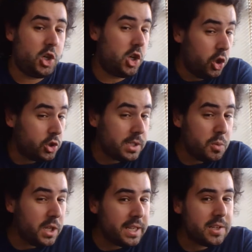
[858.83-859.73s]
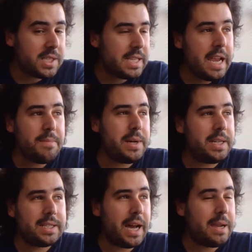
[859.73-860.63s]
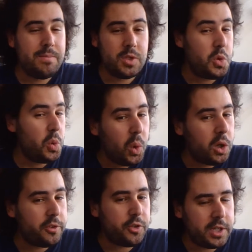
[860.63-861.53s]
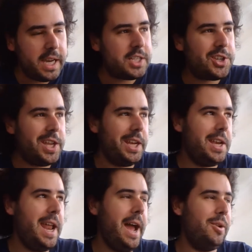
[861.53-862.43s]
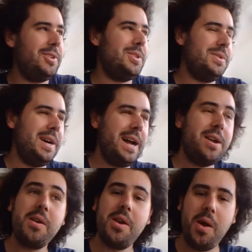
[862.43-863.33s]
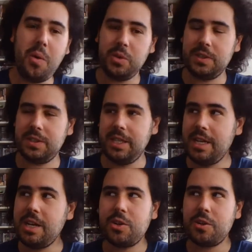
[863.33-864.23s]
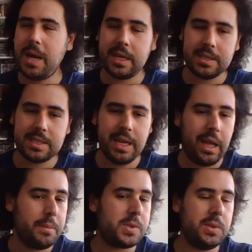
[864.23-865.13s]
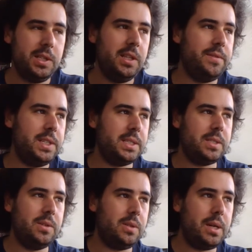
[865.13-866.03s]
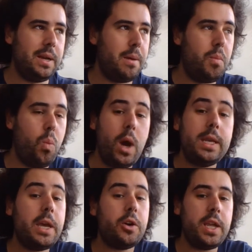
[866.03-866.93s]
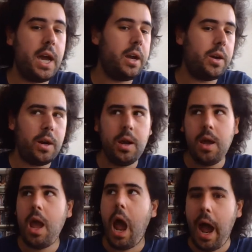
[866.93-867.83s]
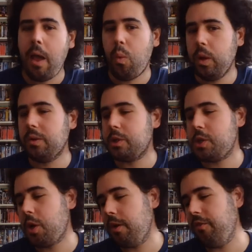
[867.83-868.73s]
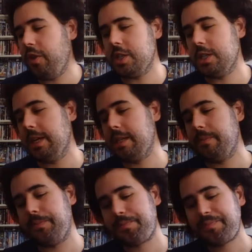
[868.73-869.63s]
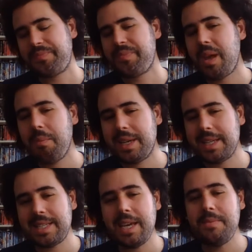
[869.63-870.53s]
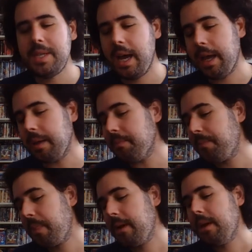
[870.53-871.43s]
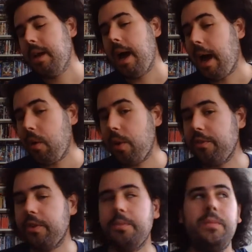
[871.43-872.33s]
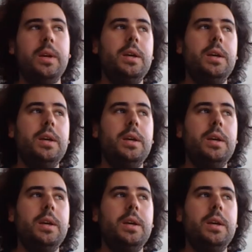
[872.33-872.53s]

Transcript: good, I would like to say, but I'm too old for that shit now, so I don't know. We'll see. And Nier Automata, I absolutely love it. So one day or the other, I will return and finish that. But at the same time, however,